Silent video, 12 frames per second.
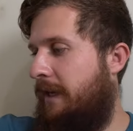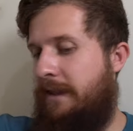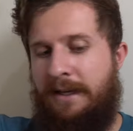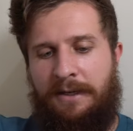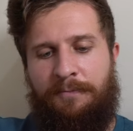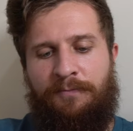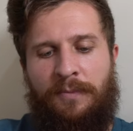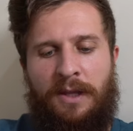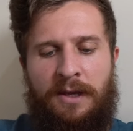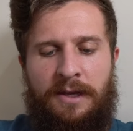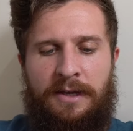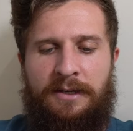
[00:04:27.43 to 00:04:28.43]
I think.
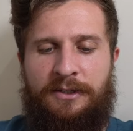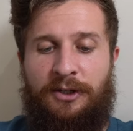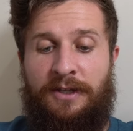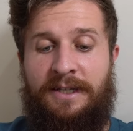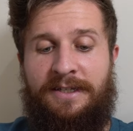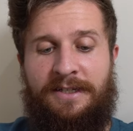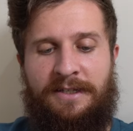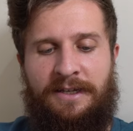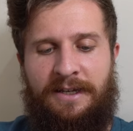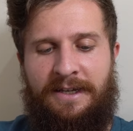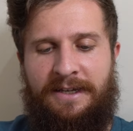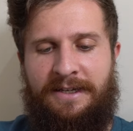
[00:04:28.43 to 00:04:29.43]
So this
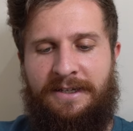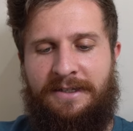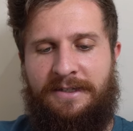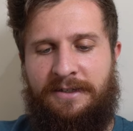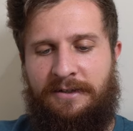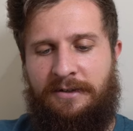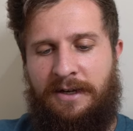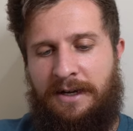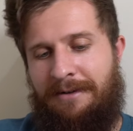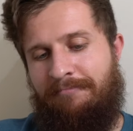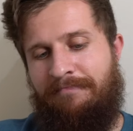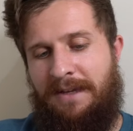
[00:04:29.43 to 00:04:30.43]
is,
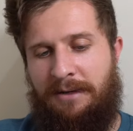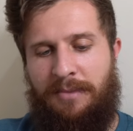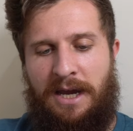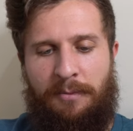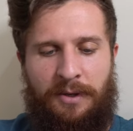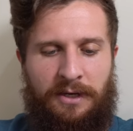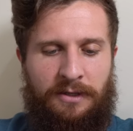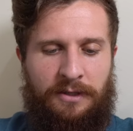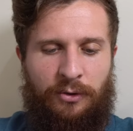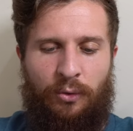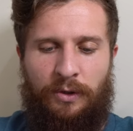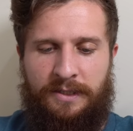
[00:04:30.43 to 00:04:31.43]
in my opinion,
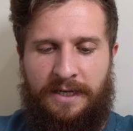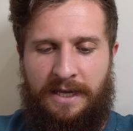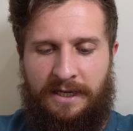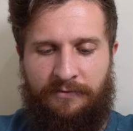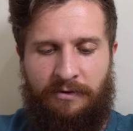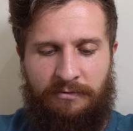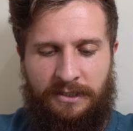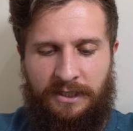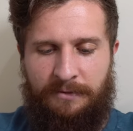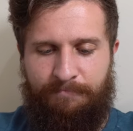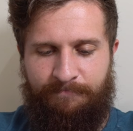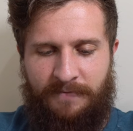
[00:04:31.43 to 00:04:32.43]
the coolest hank I've ever
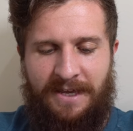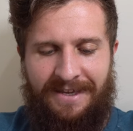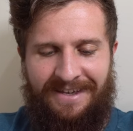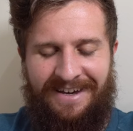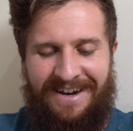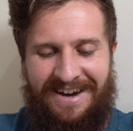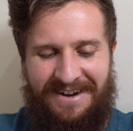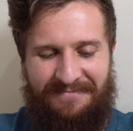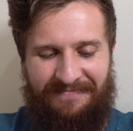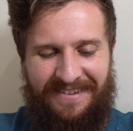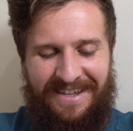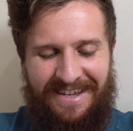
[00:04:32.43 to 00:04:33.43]
seen.
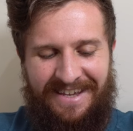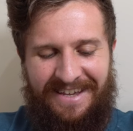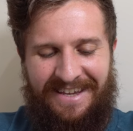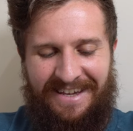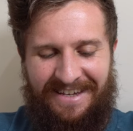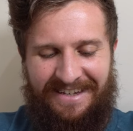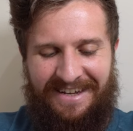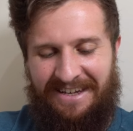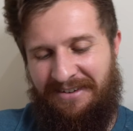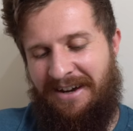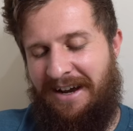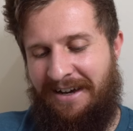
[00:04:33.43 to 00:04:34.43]
I
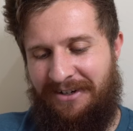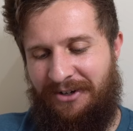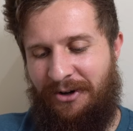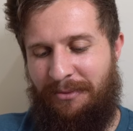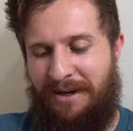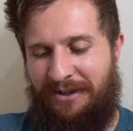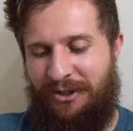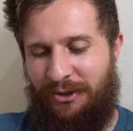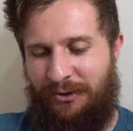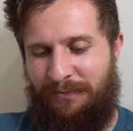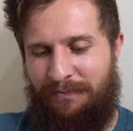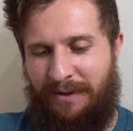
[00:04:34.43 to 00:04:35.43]
don't know about
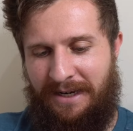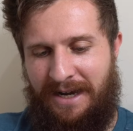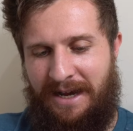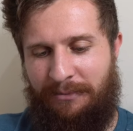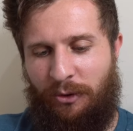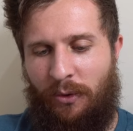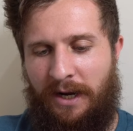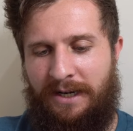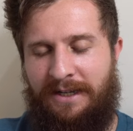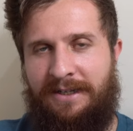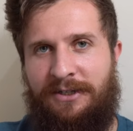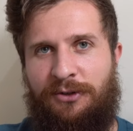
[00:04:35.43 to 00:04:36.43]
you, but I'm quite
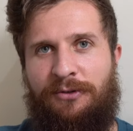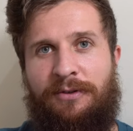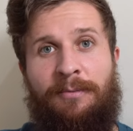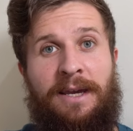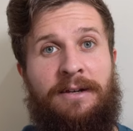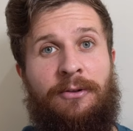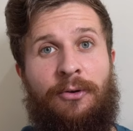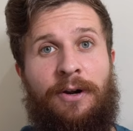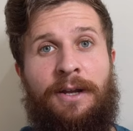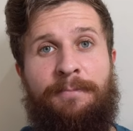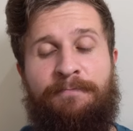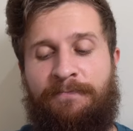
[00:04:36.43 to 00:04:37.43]
into The
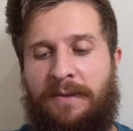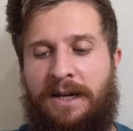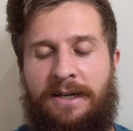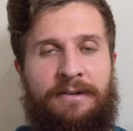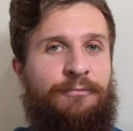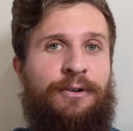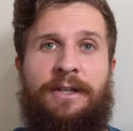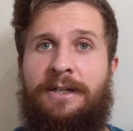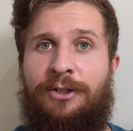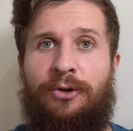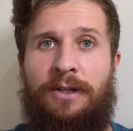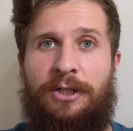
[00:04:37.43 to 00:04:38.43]
Mandalorian. I really
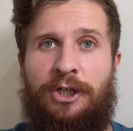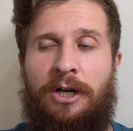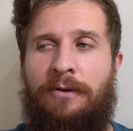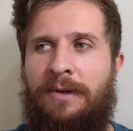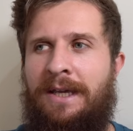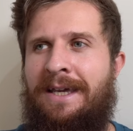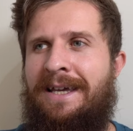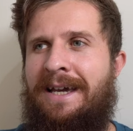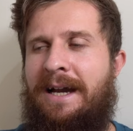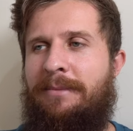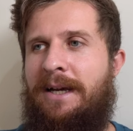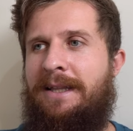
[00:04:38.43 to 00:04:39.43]
enjoy the show.
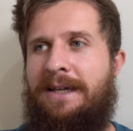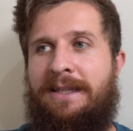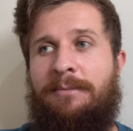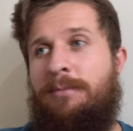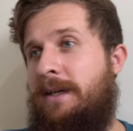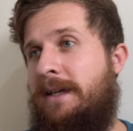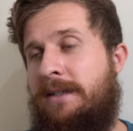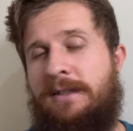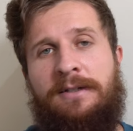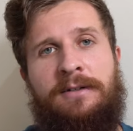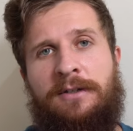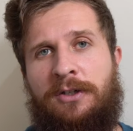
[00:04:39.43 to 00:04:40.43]
I'm not the
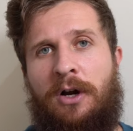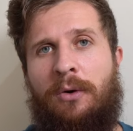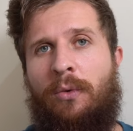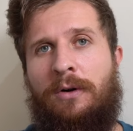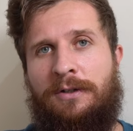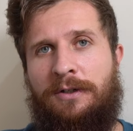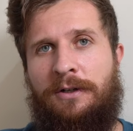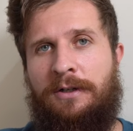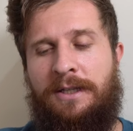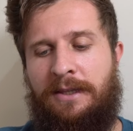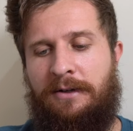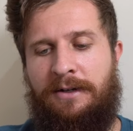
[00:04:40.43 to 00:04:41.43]
biggest Star Wars
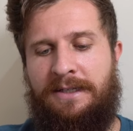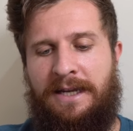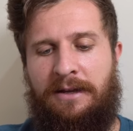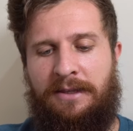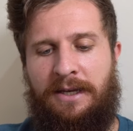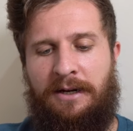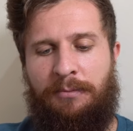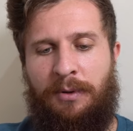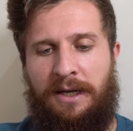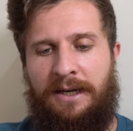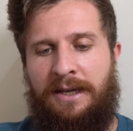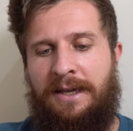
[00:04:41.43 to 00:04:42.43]
nerd that there is out there,
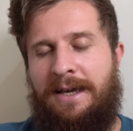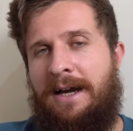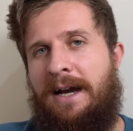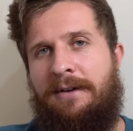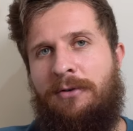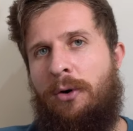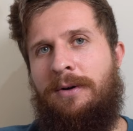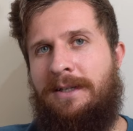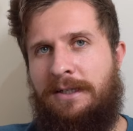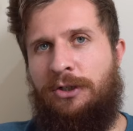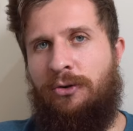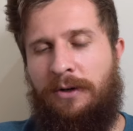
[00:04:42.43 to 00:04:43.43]
but I've
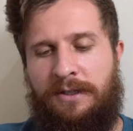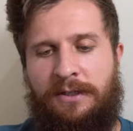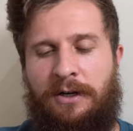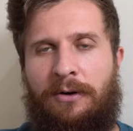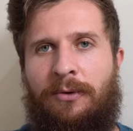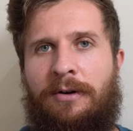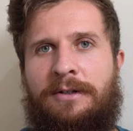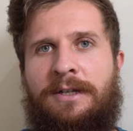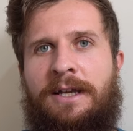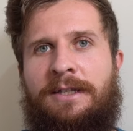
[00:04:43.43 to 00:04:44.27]
always enjoyed Star Wars.